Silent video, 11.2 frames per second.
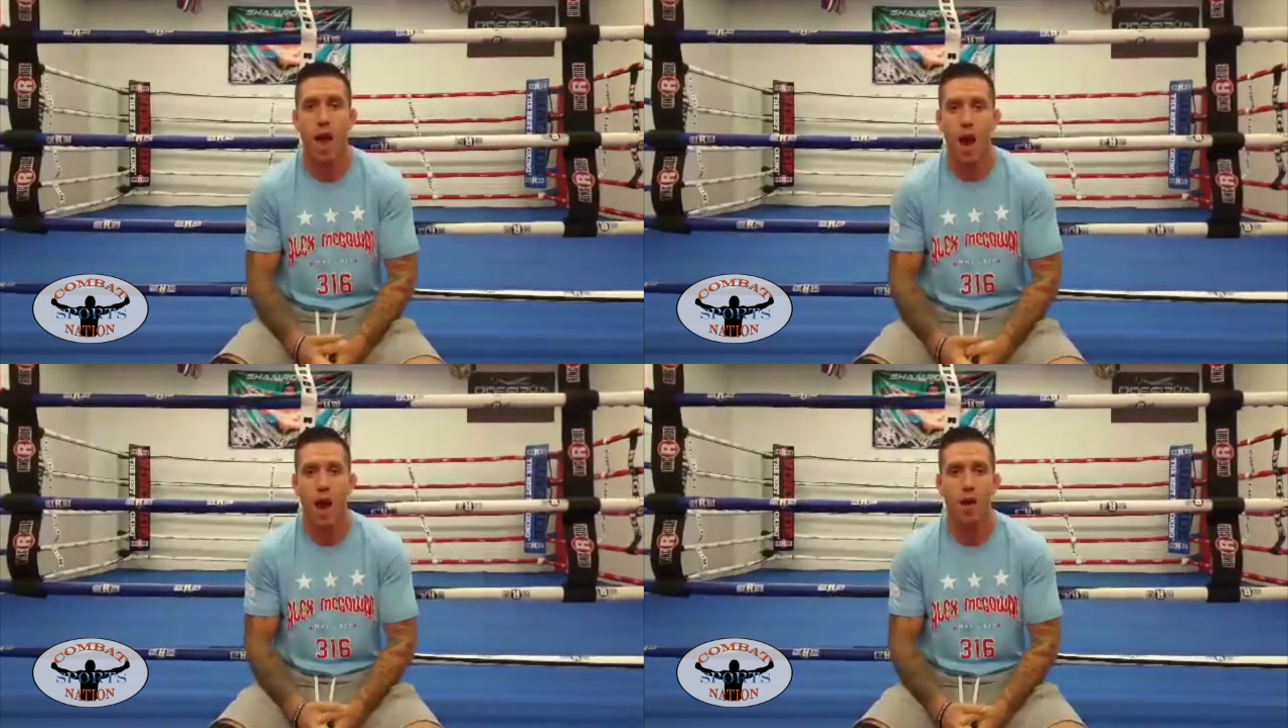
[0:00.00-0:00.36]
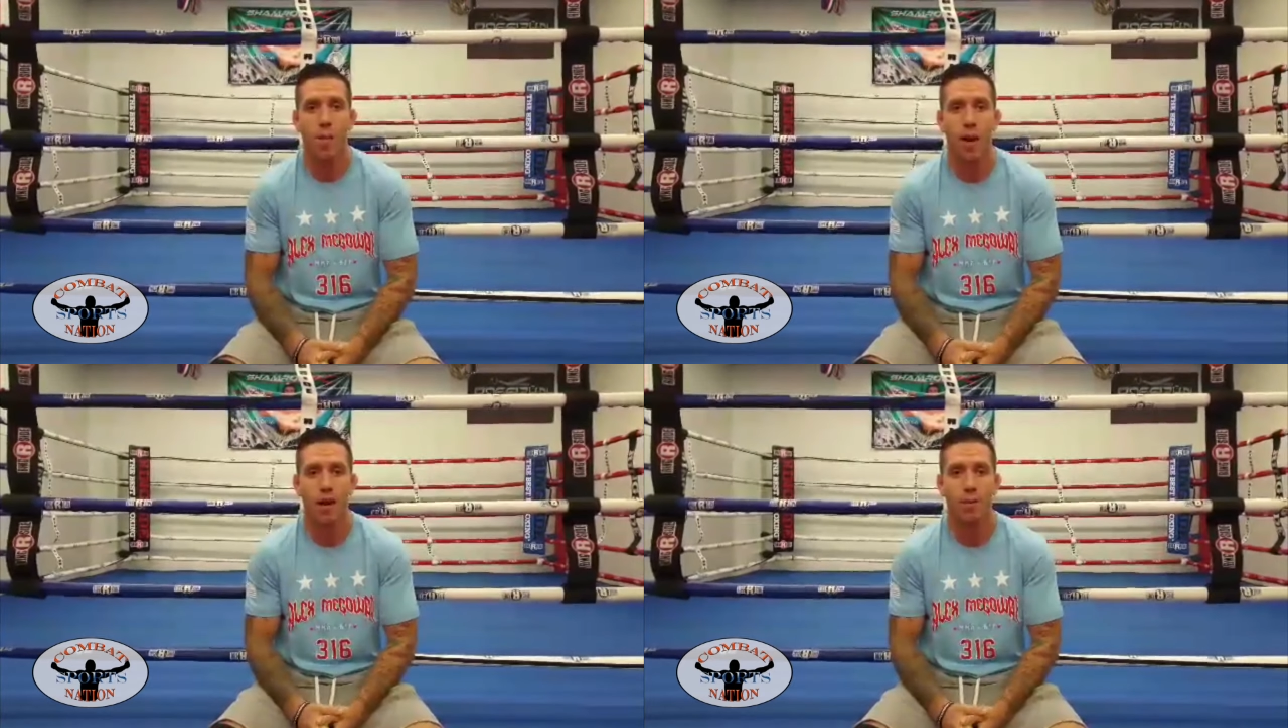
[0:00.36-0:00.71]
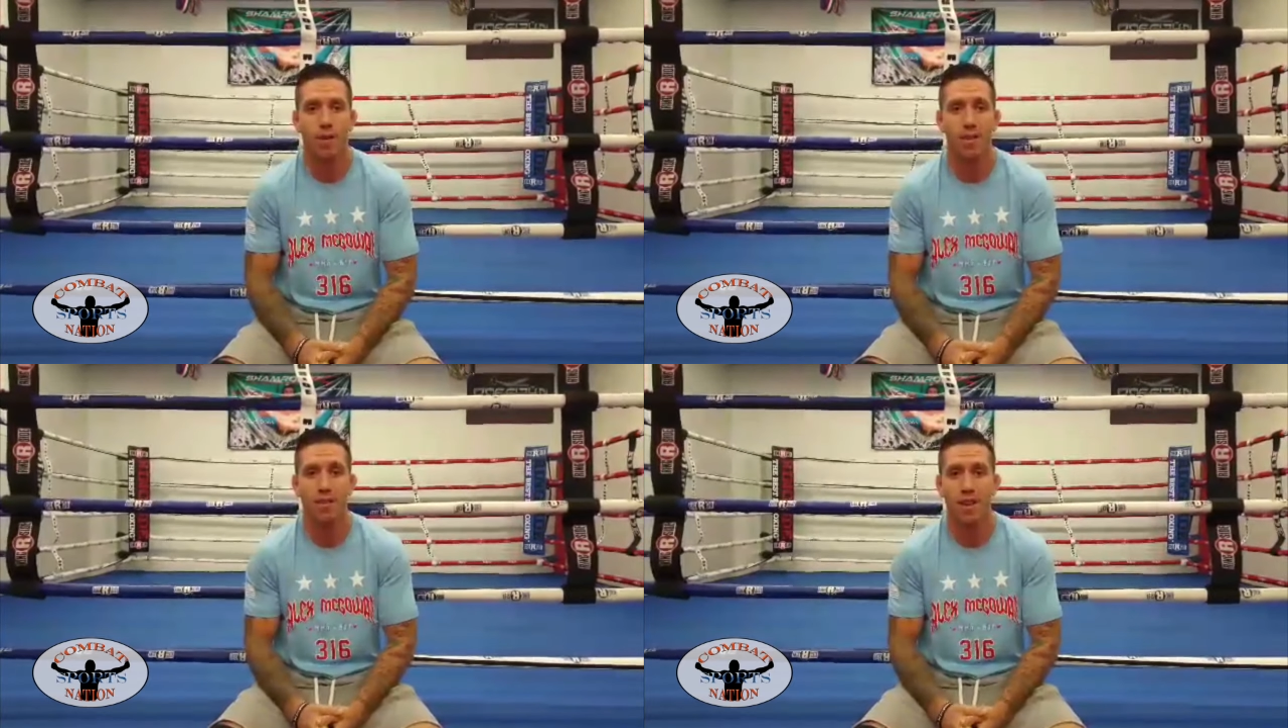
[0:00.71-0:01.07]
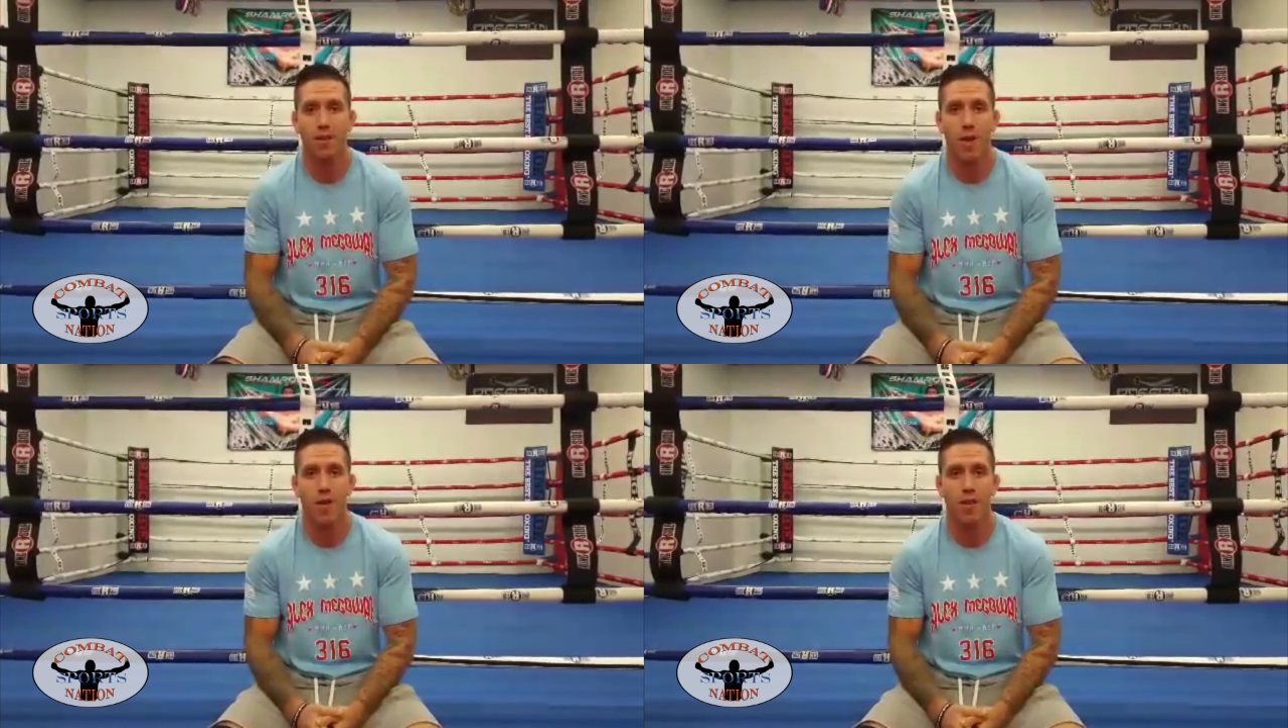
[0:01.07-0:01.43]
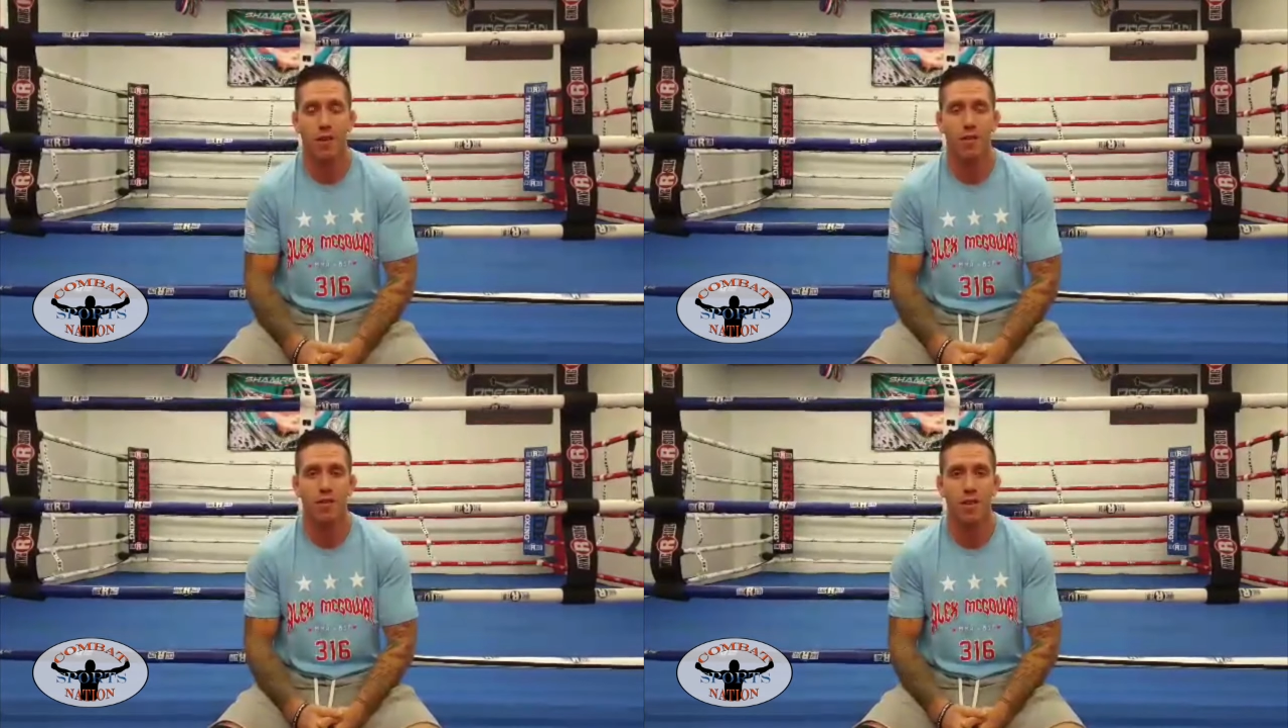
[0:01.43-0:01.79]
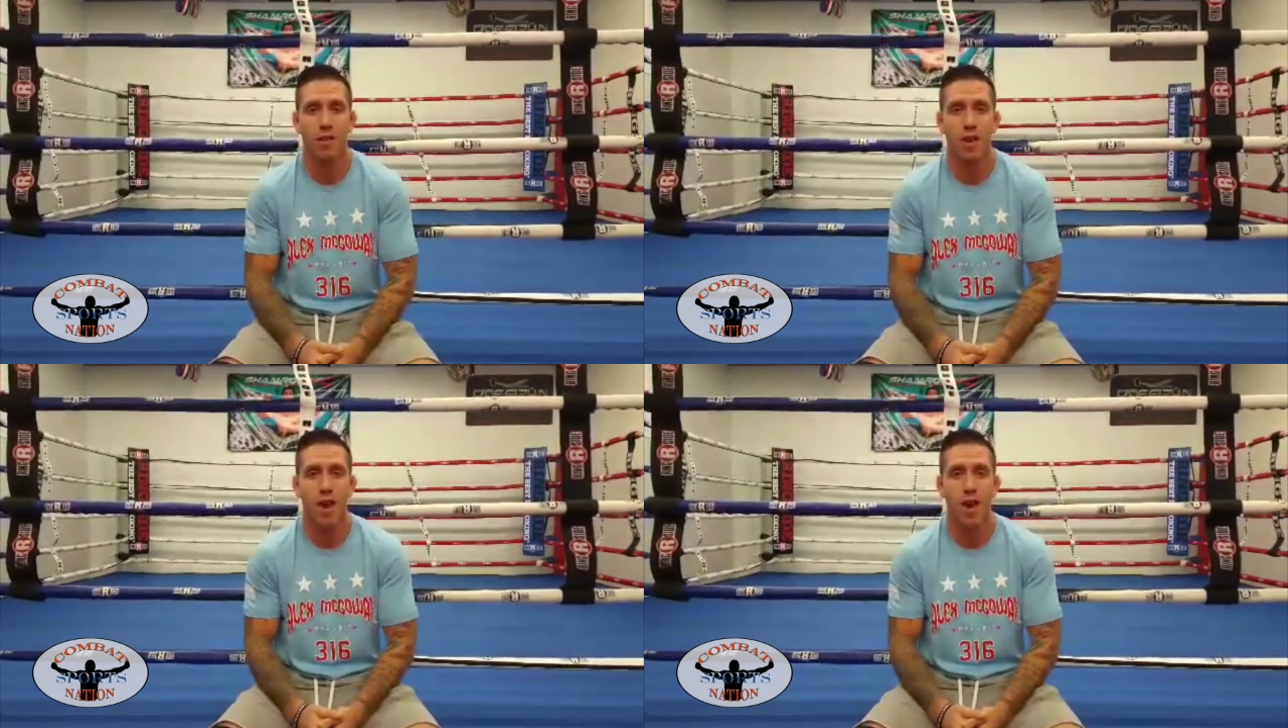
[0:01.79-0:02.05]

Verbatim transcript: Um, I ended up getting the second round guillotine.